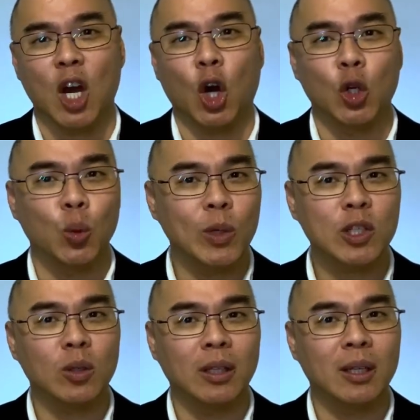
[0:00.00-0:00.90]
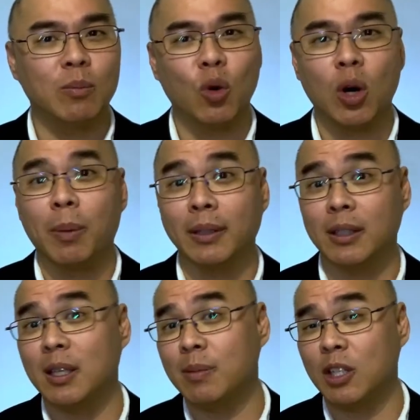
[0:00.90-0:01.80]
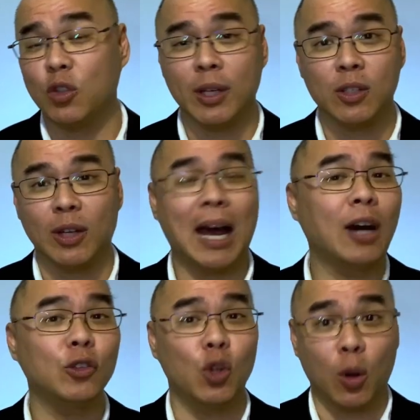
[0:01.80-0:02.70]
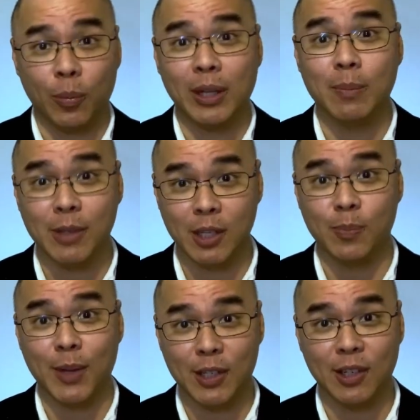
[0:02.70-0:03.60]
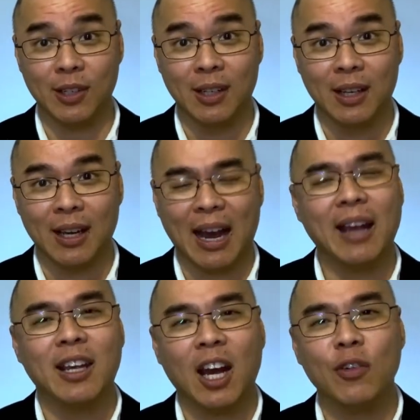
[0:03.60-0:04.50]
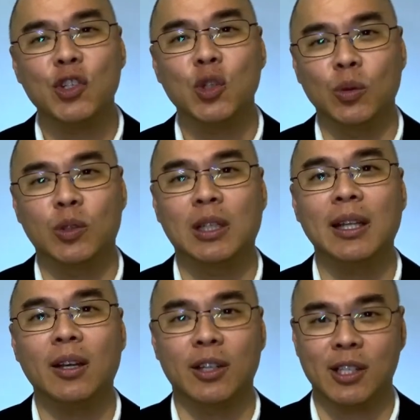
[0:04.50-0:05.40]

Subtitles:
or you wish to learn more about the tips and tricks on how to operate the business better, I encourage you to click on the